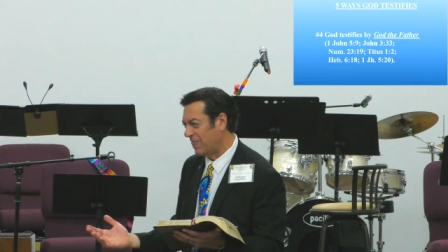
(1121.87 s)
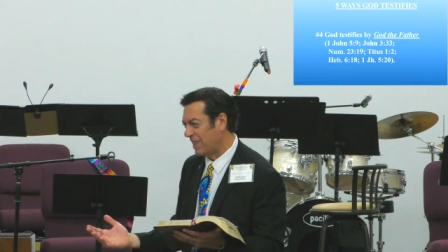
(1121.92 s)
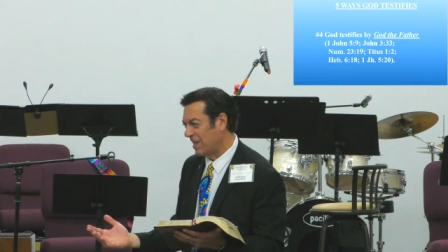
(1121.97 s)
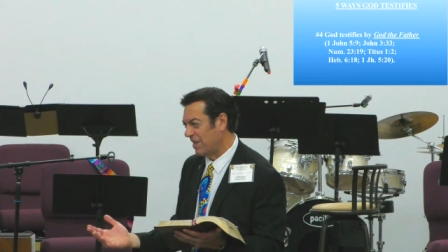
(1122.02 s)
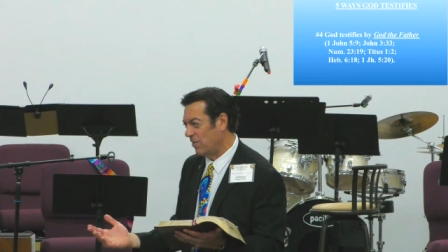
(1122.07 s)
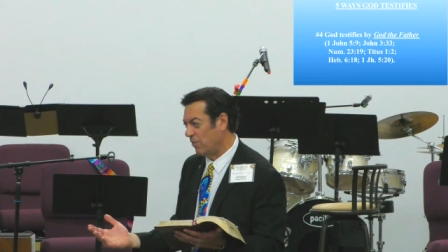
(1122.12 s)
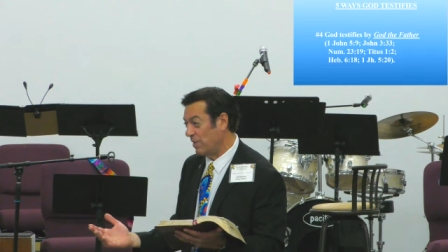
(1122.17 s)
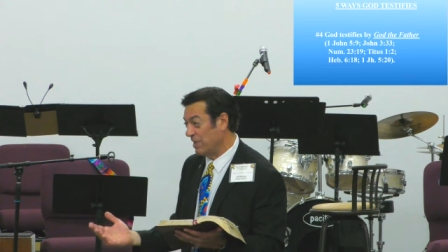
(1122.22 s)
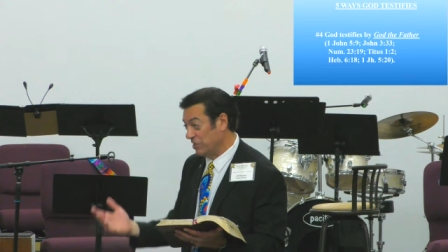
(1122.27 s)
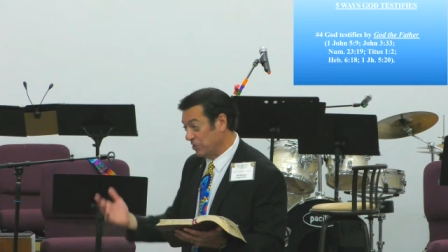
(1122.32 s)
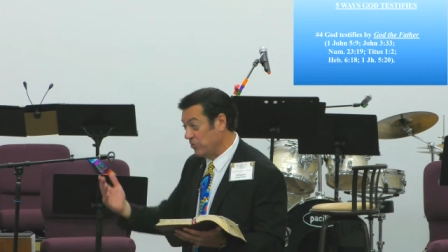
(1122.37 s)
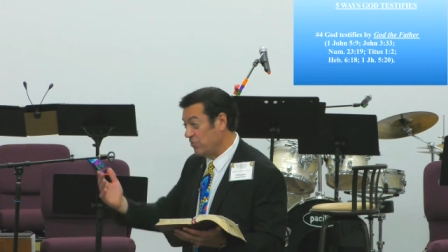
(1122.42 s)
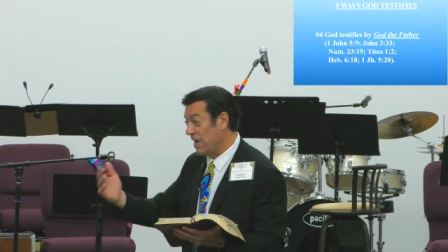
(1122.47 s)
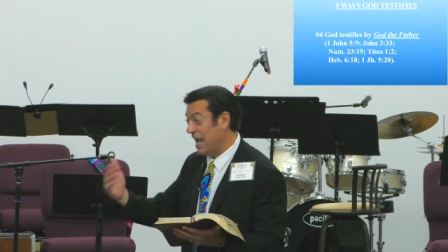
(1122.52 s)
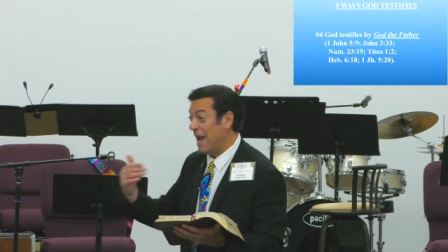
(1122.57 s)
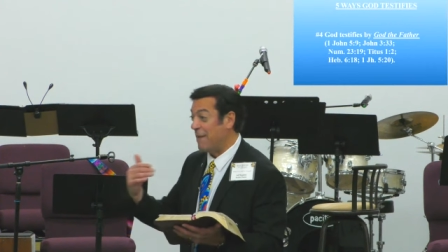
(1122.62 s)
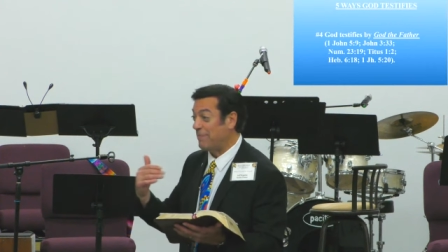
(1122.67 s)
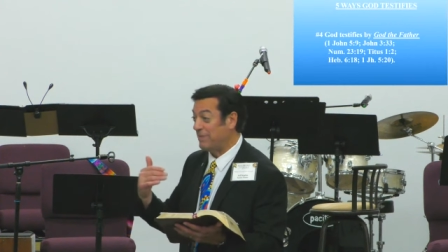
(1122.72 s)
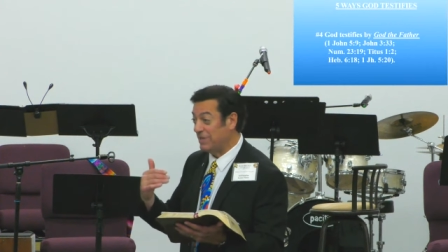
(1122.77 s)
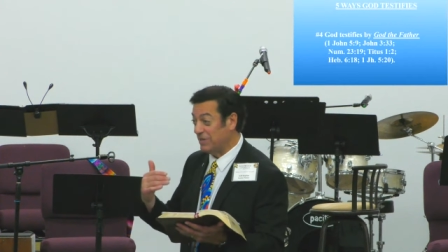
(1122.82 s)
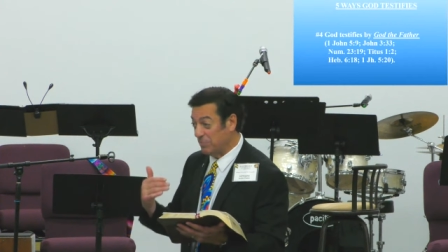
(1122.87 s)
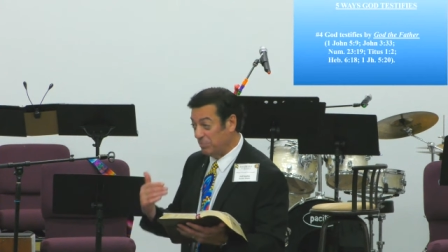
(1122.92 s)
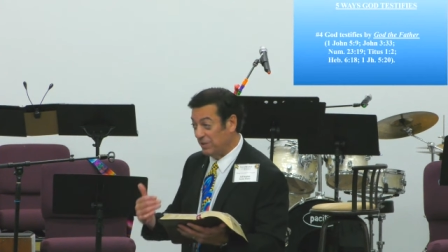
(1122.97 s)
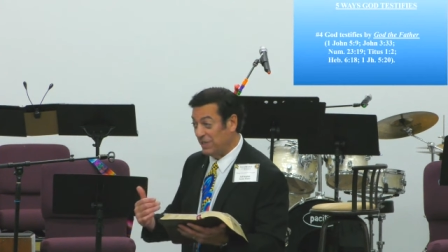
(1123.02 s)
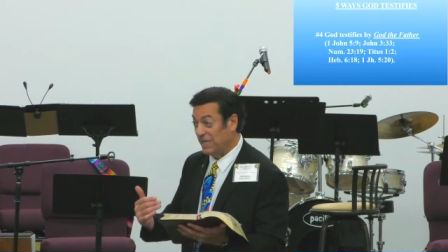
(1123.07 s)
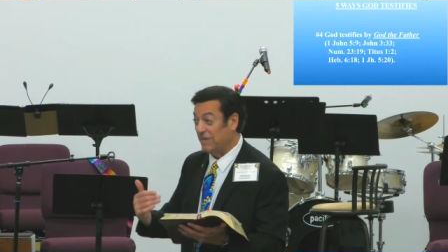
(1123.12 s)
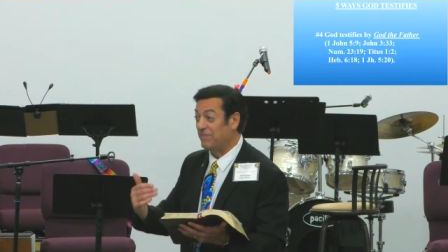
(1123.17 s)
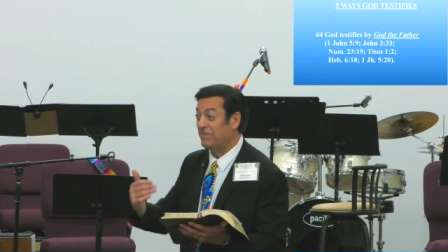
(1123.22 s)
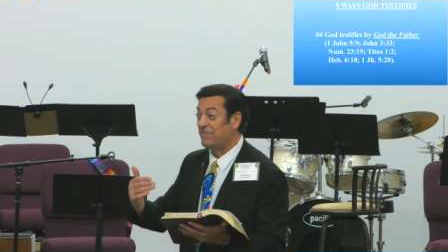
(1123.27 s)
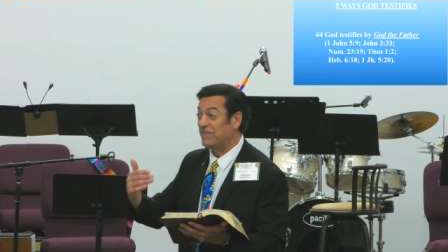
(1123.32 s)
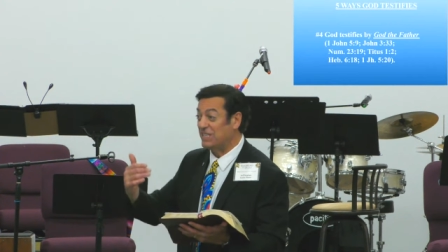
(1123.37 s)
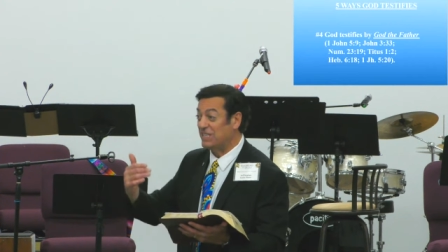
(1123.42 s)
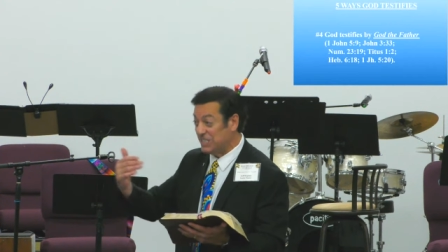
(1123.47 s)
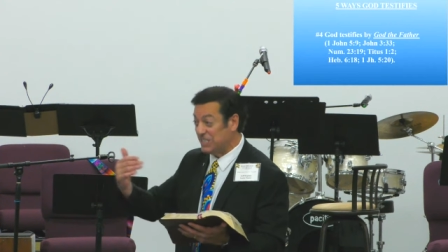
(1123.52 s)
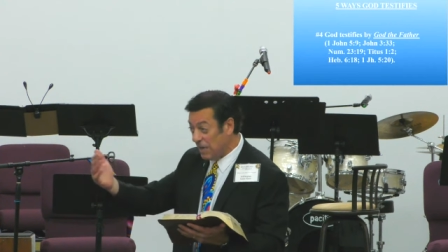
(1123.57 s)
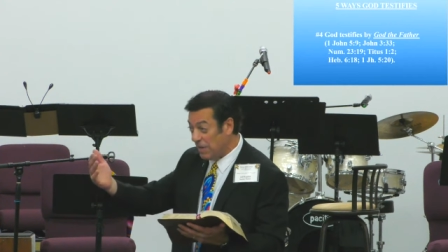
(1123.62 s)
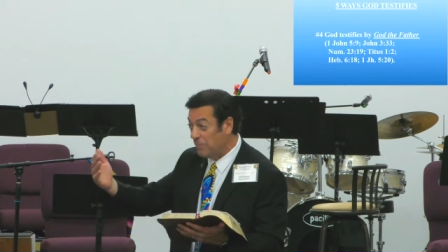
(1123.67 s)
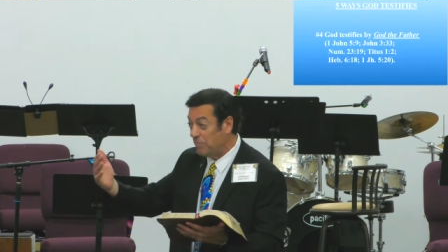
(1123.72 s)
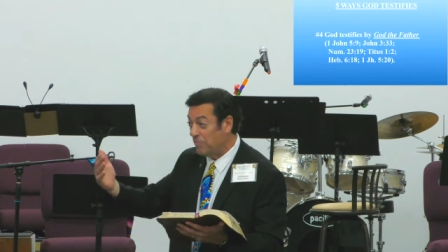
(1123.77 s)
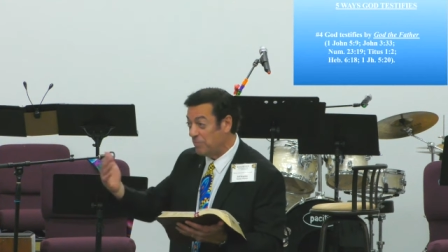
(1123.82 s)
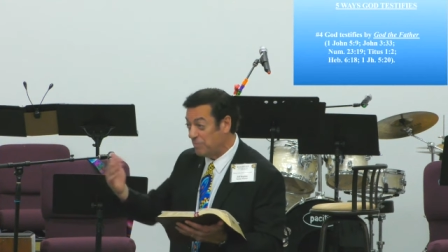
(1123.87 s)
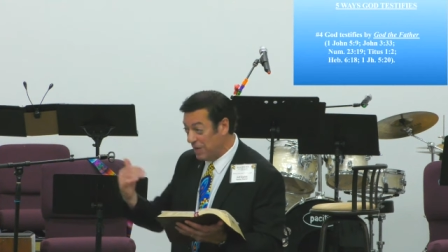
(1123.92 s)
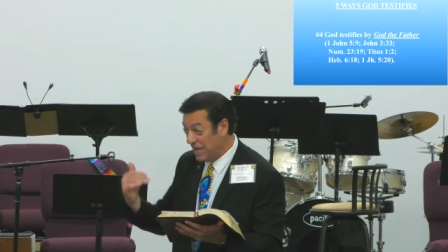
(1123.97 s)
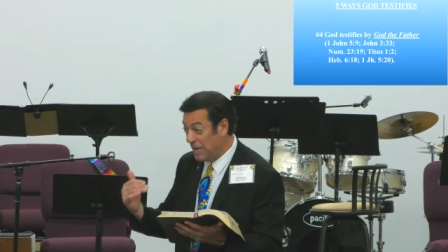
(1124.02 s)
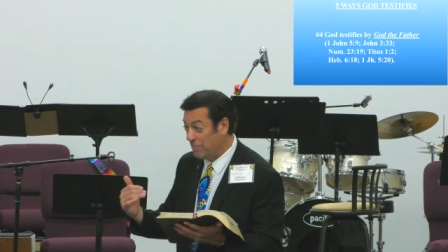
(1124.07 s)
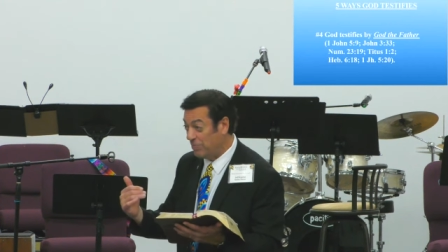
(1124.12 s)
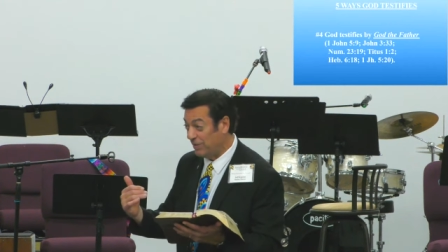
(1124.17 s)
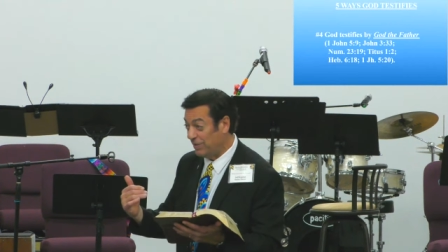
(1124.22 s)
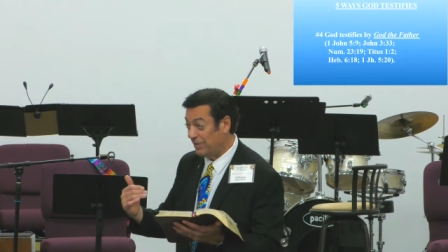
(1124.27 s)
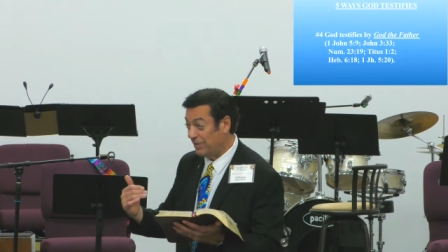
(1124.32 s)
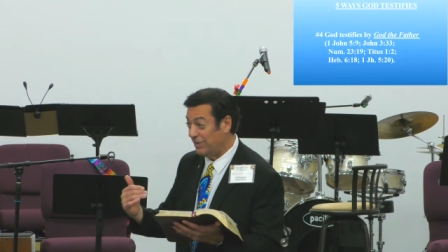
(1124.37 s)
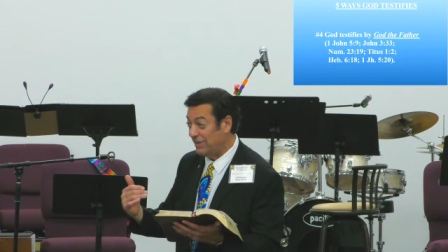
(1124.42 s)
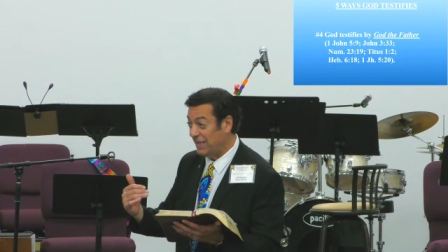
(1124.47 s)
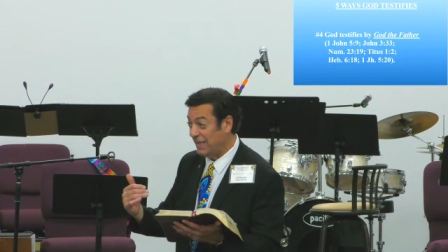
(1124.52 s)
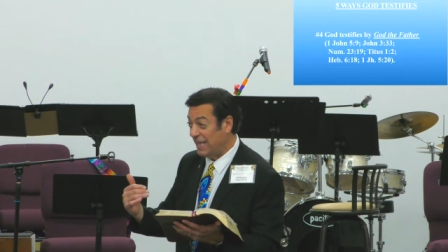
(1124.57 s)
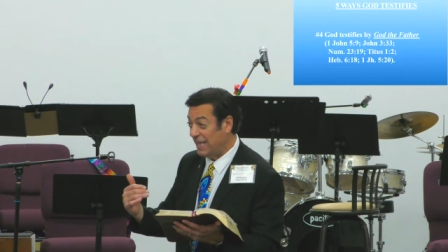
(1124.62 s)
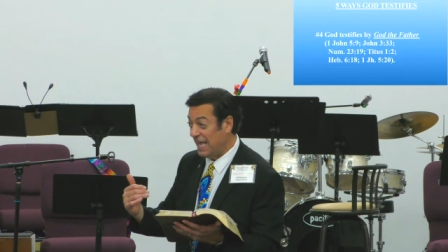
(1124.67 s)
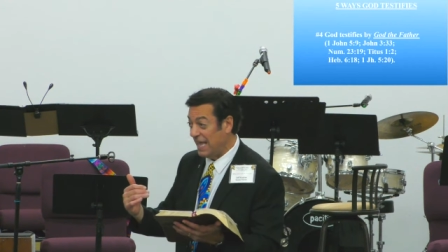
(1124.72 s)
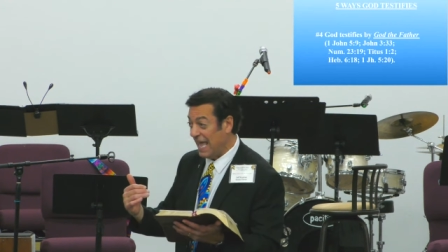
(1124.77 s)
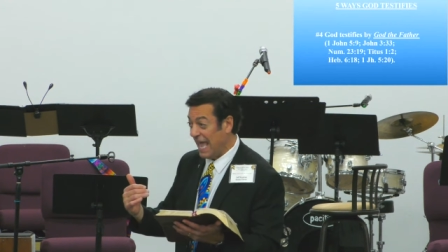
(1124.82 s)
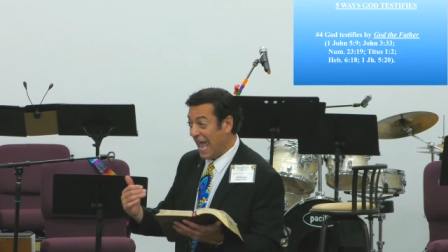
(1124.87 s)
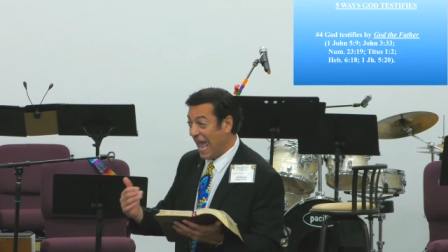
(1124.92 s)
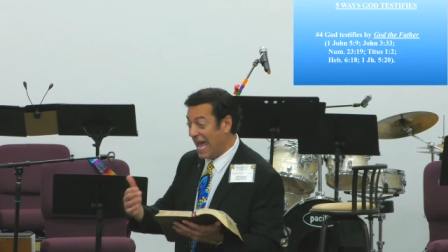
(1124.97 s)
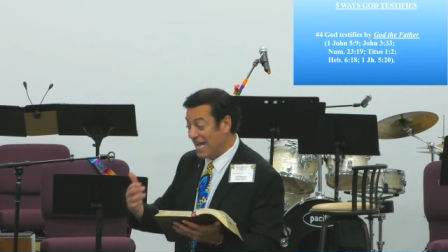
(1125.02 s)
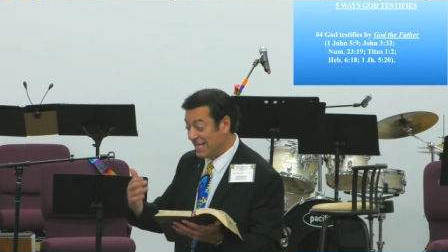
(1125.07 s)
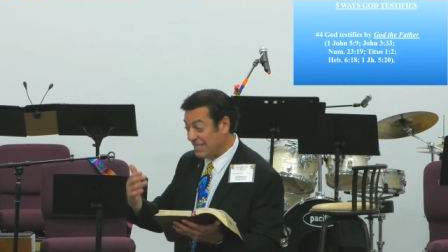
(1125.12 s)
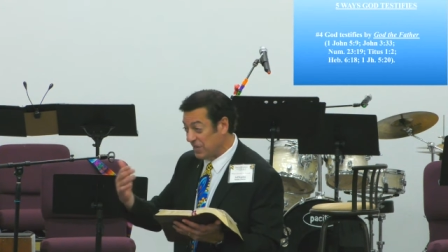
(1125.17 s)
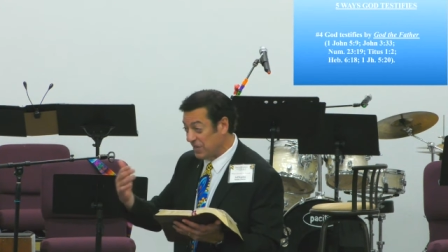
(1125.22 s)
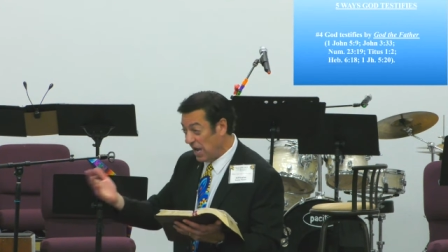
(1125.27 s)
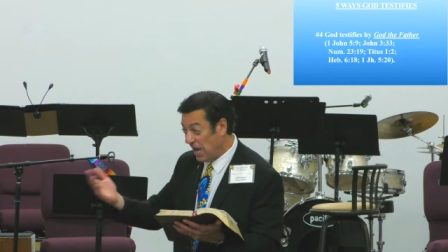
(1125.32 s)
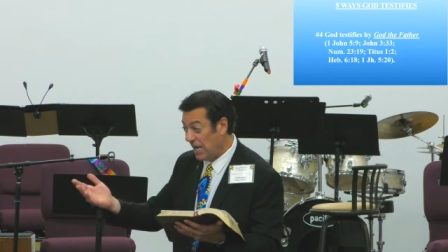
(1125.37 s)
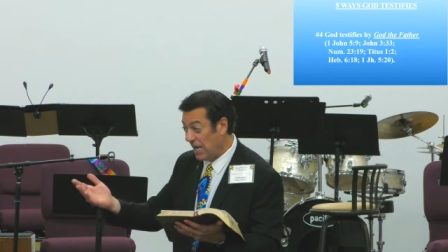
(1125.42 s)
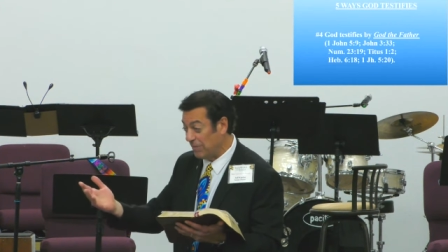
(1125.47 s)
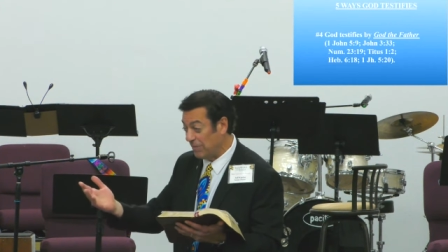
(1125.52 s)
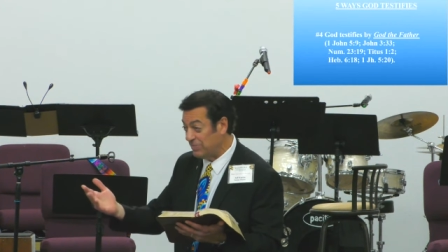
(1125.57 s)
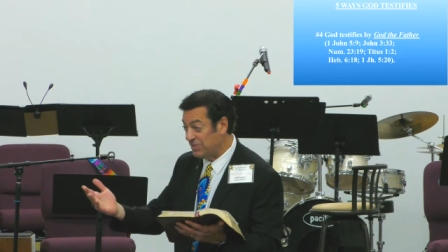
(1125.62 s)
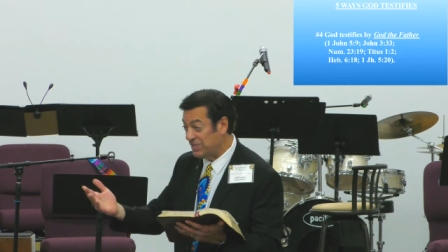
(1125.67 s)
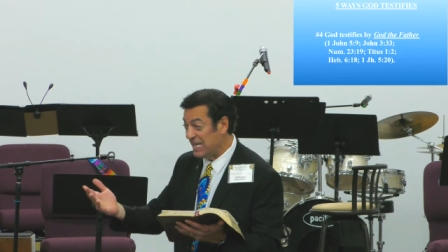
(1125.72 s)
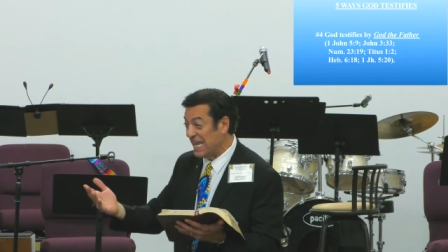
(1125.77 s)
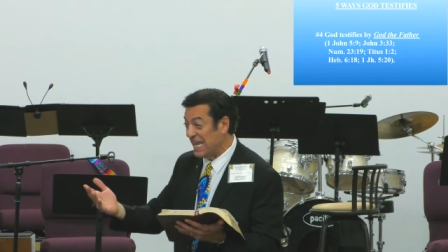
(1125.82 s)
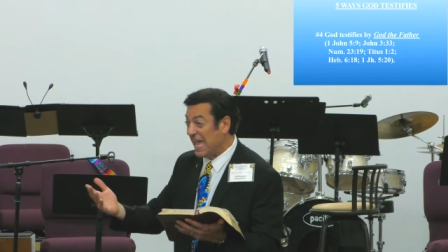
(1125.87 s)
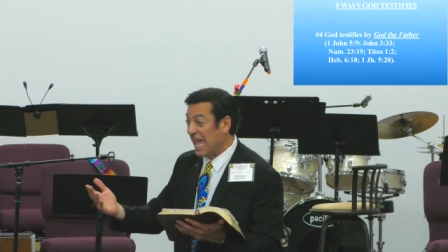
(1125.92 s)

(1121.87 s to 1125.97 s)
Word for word: We do happen to believe some people at times.